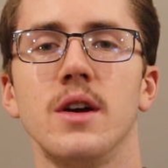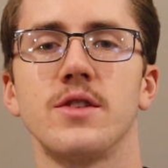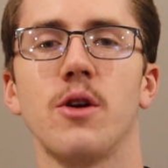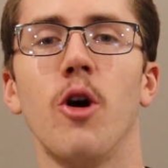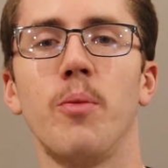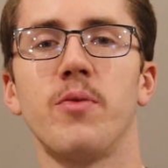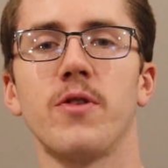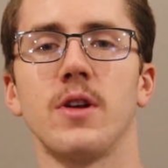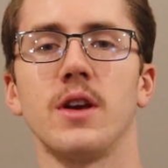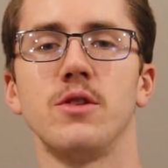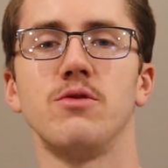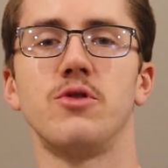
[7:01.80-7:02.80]
So
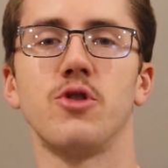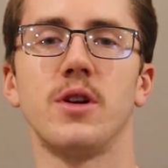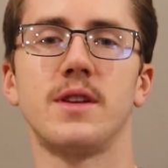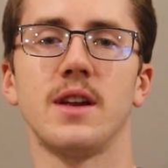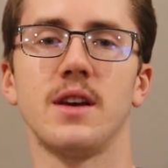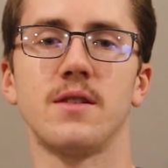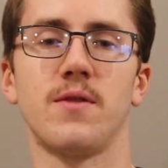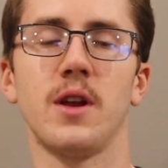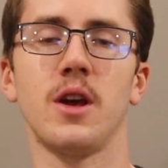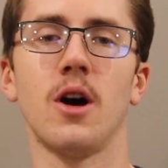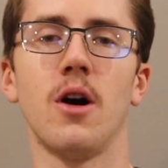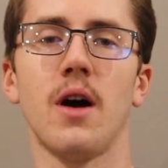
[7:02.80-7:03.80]
hopefully you enjoyed today's
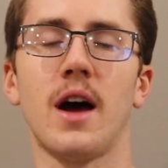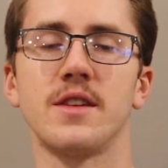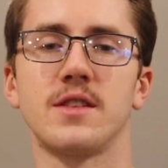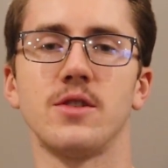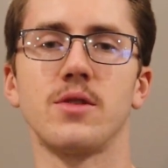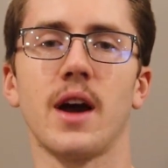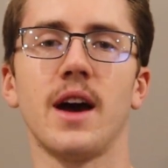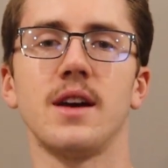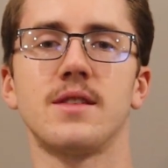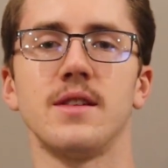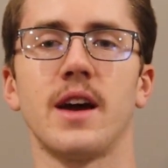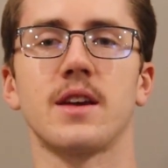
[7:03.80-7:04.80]
video. I'll see you
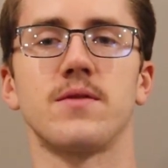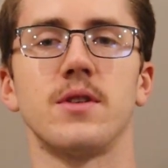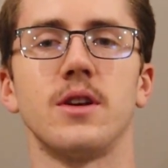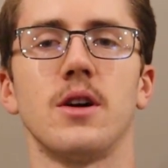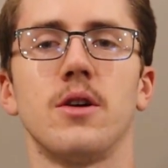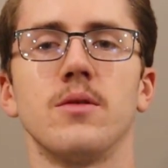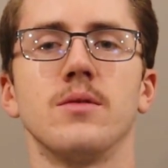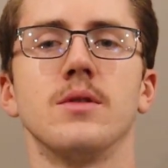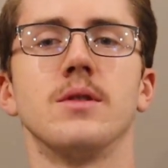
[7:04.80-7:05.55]
guys next video.